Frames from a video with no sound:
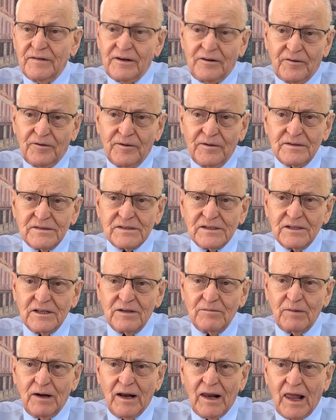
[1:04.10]
victories
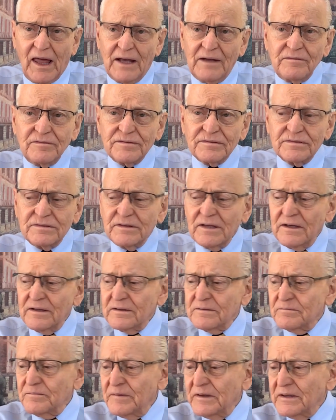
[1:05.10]
in my life,
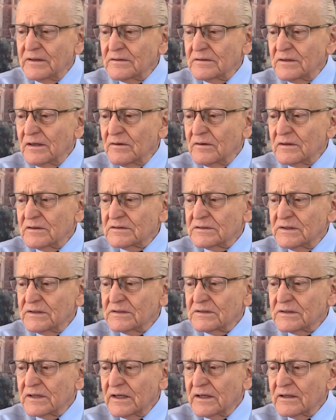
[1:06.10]
being uh,
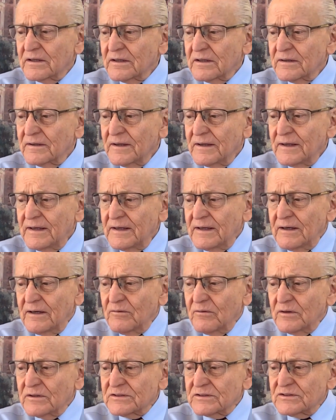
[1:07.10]
since I
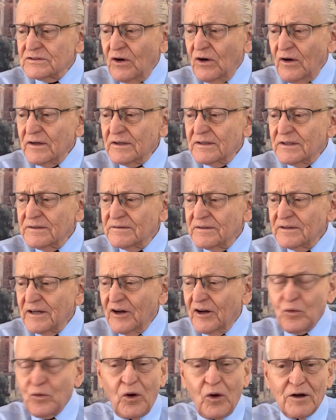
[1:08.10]
was taught
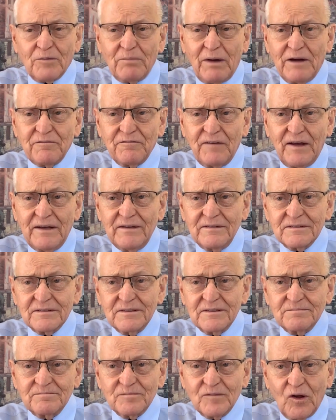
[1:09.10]
how to walk by faith
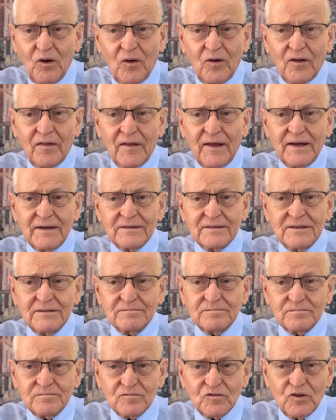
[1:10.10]
and all of that
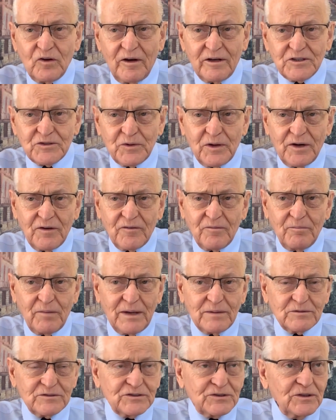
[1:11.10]
and graduated from
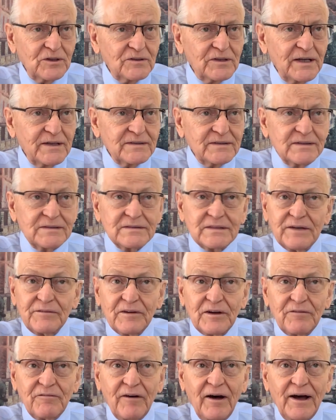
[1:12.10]
Bible school in
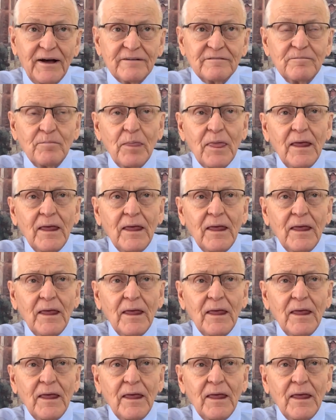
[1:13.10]
1975.